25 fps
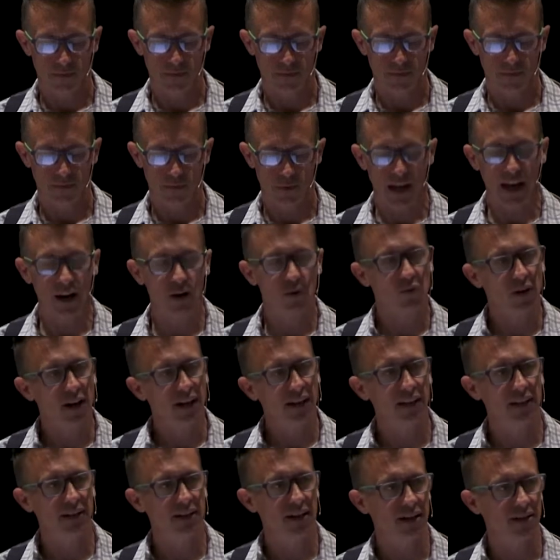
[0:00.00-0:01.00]
We got to
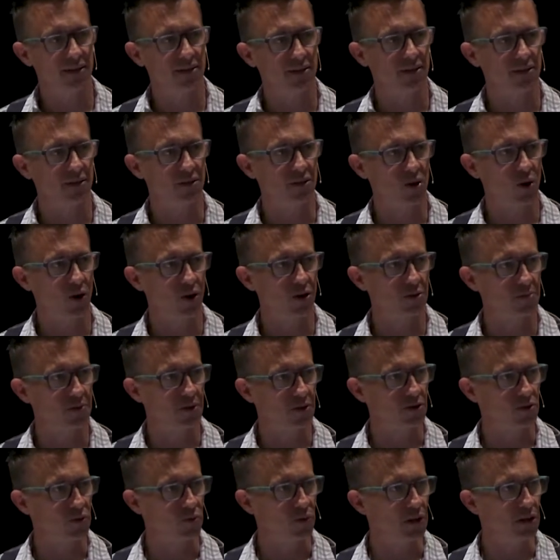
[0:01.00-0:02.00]
recognize that discouragement
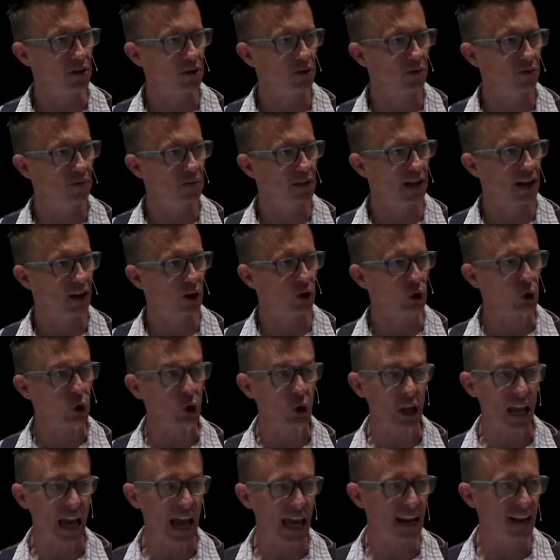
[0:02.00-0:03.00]
is real. We got to
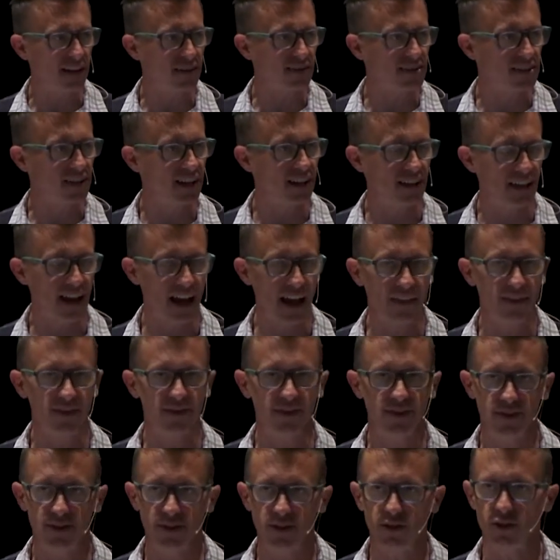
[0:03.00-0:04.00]
look at it and say, yeah,
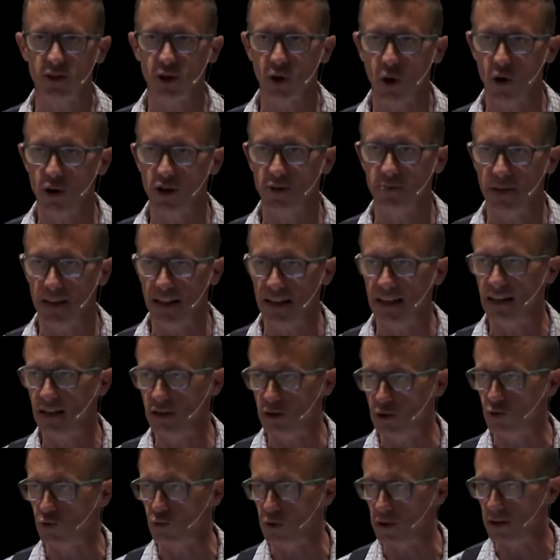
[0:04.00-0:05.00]
this is discouragement and it
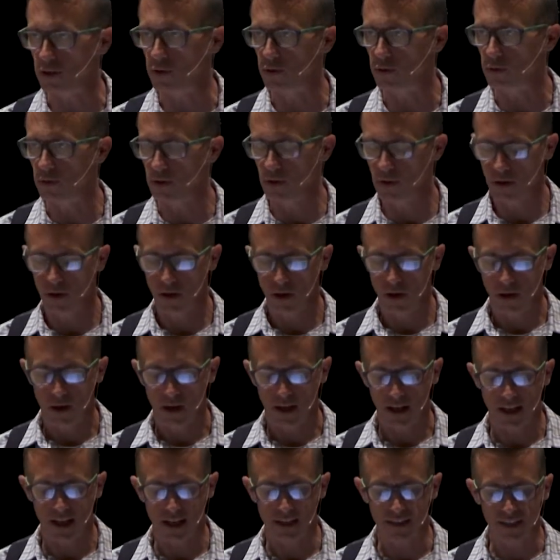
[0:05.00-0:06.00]
is real.
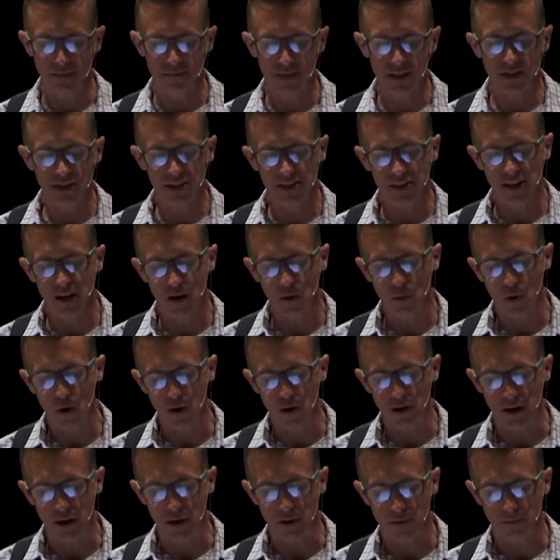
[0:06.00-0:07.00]
And guys, let me just say a
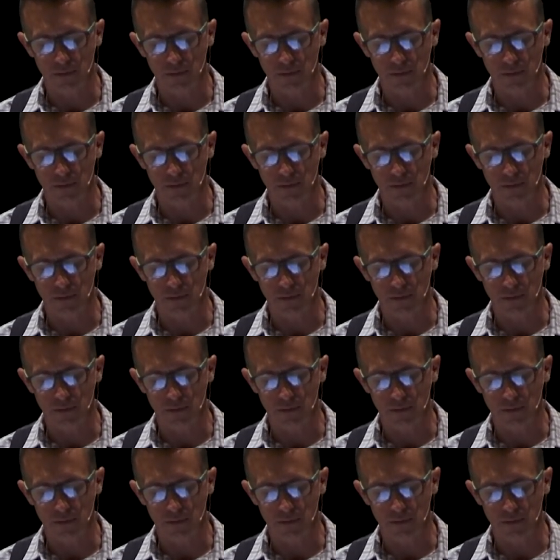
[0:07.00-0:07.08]
word here.